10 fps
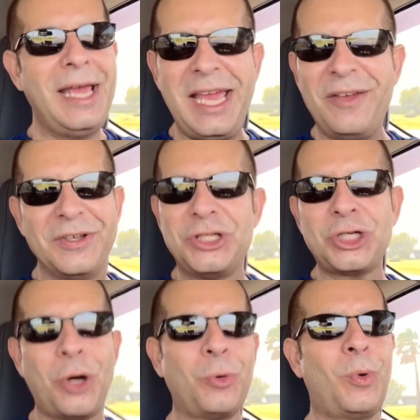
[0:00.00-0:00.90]
He even
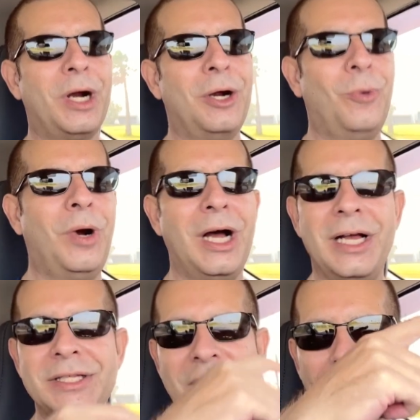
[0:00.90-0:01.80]
showed where it
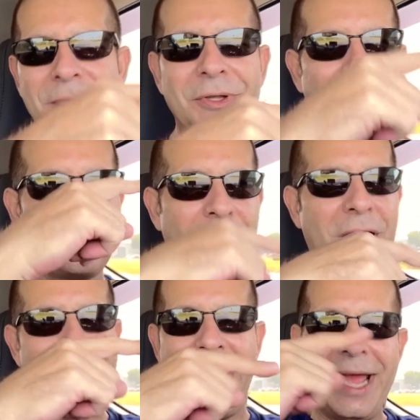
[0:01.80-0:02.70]
was up in the
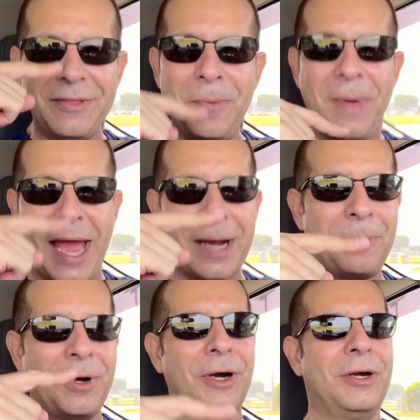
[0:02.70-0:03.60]
front and the back
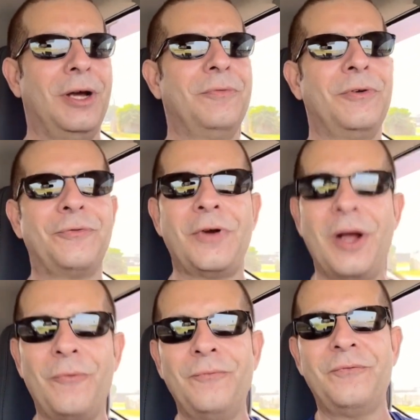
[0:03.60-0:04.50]
part of the
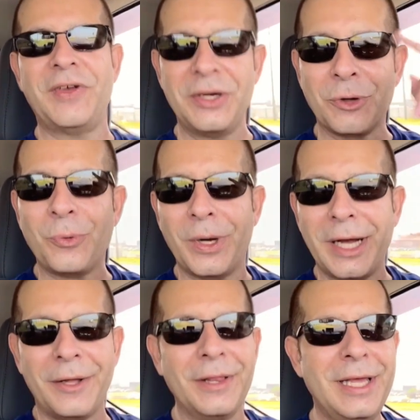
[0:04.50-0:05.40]
front fender
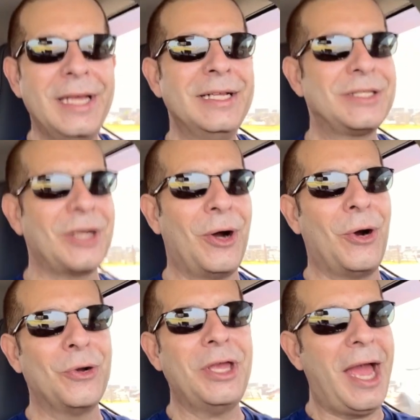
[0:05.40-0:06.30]
well.
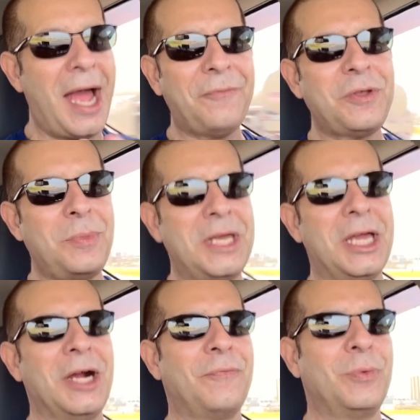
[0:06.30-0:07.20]
So you have to be
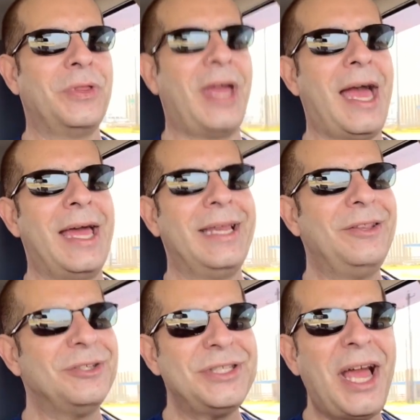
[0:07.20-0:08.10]
careful with that, and
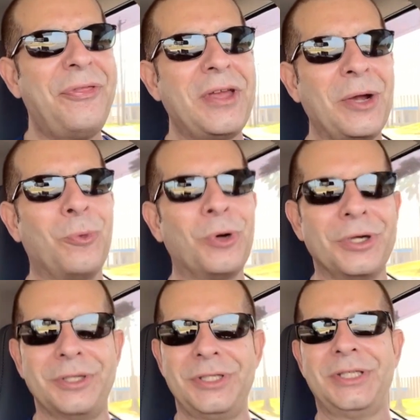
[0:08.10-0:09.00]
there's nothing
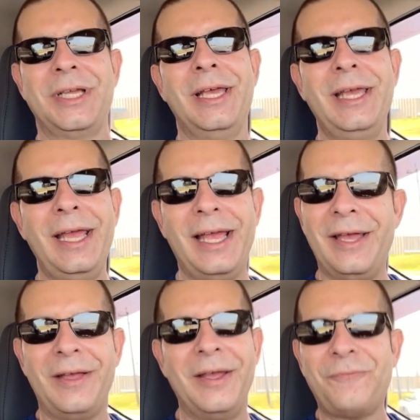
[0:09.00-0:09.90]
worse,
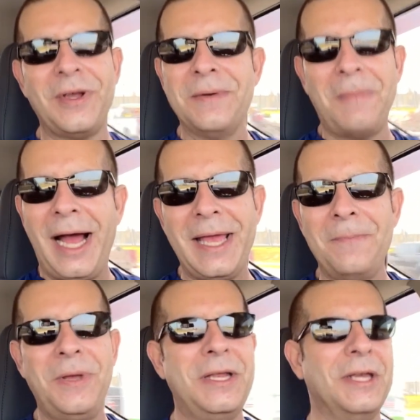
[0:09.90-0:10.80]
in my
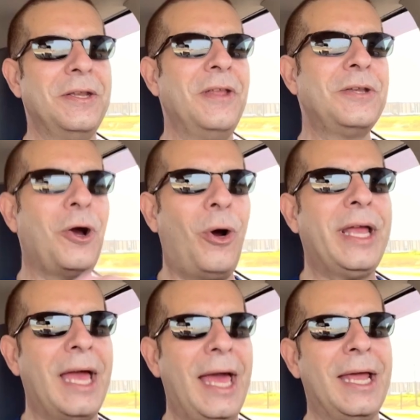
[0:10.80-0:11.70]
opinion, than
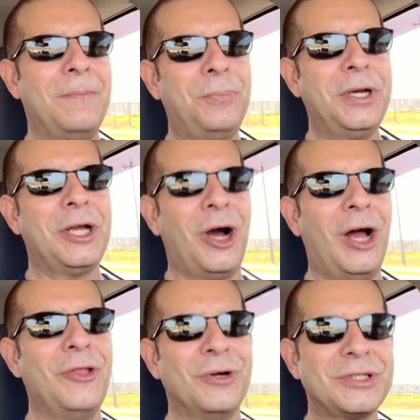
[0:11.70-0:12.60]
going ahead and putting
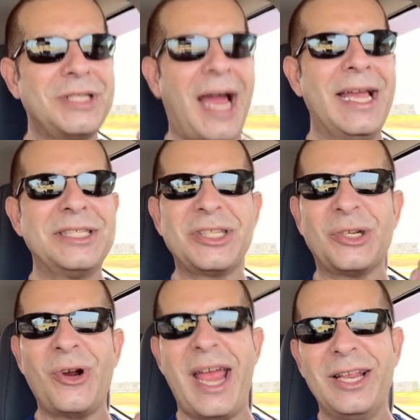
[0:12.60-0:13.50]
on those nice,
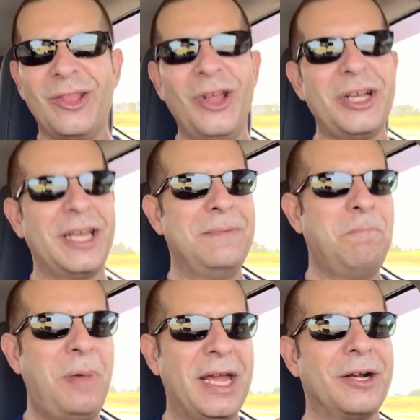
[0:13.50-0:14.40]

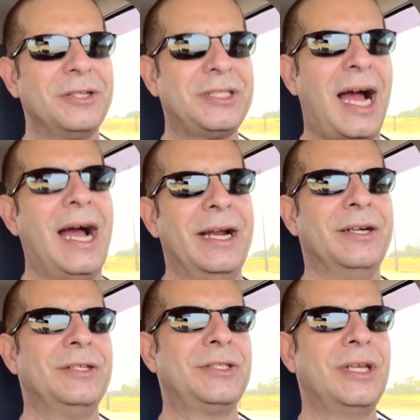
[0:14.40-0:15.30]
great-looking, bigger
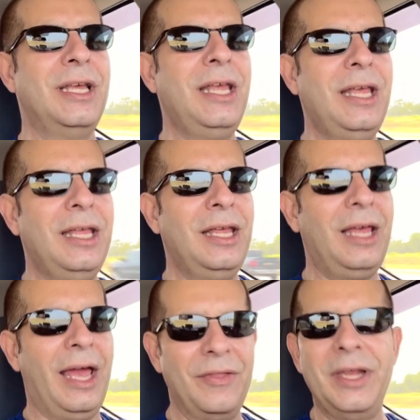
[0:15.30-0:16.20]
tires
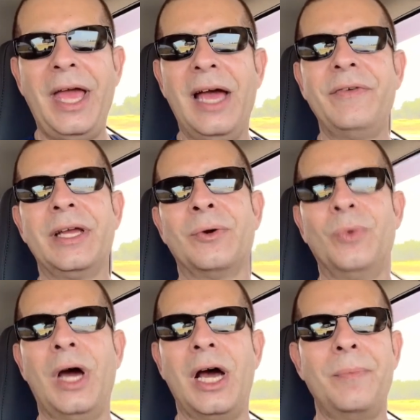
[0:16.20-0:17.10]
and then having a
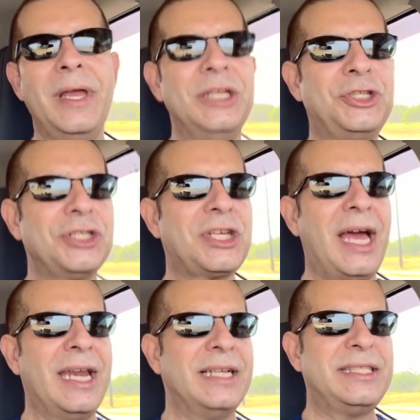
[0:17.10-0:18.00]
rub. It just
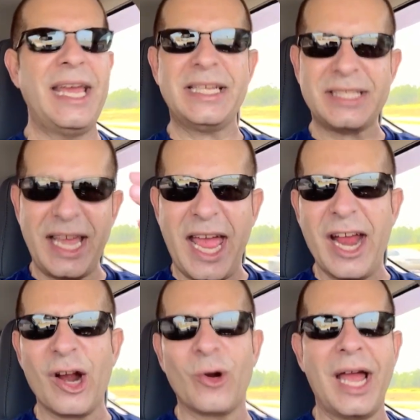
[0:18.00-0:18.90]
kind of takes the
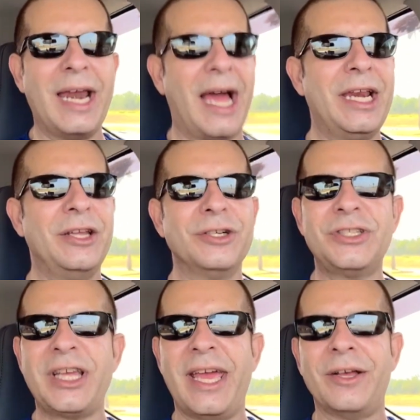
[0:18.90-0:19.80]
air right out of your
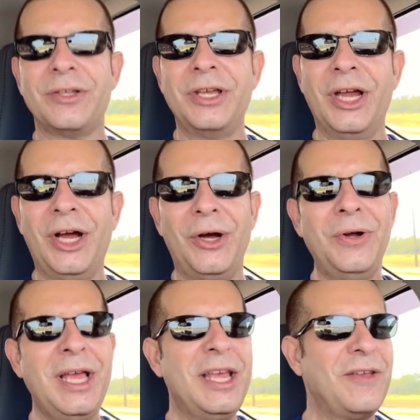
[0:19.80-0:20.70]
sail, you
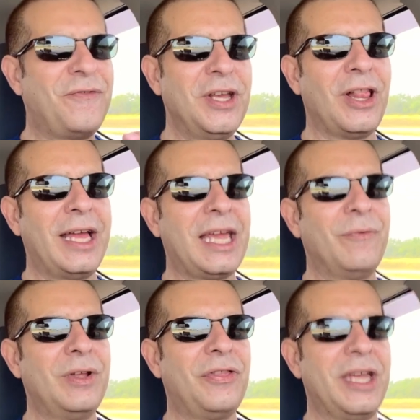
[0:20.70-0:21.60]
know? You feel like
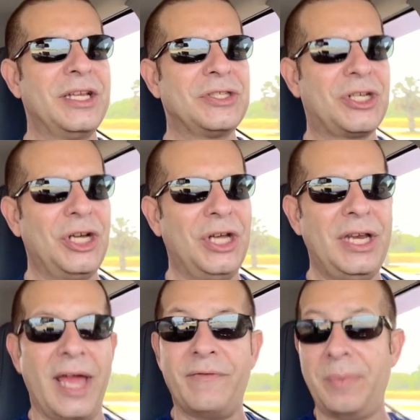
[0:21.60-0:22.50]
everything is
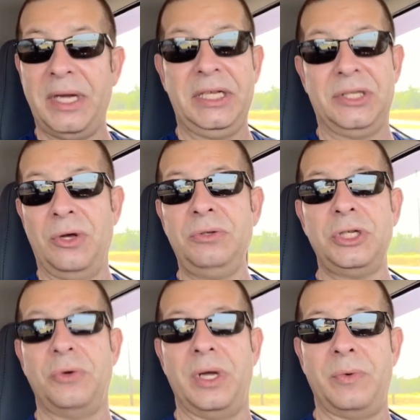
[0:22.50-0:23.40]
good, everybody told
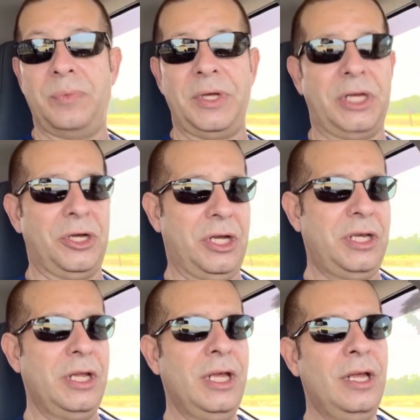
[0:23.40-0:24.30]
you it would be
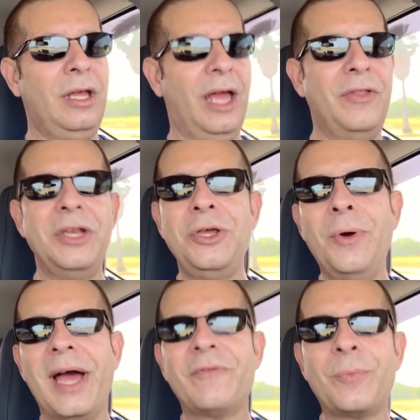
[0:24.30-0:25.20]
good, and then
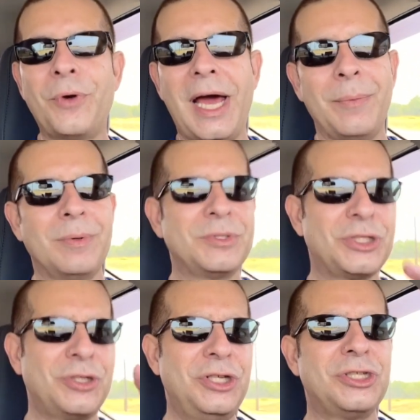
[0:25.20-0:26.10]
you have a problem.
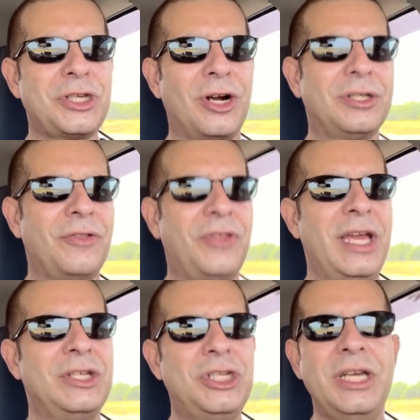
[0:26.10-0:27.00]
So you start to
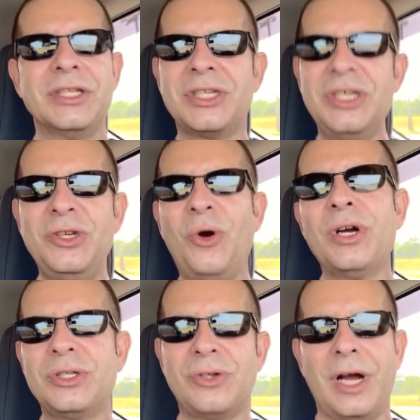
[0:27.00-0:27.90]
think, gee, is it
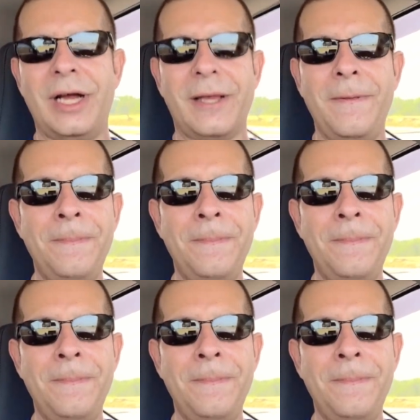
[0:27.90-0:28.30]
your truck?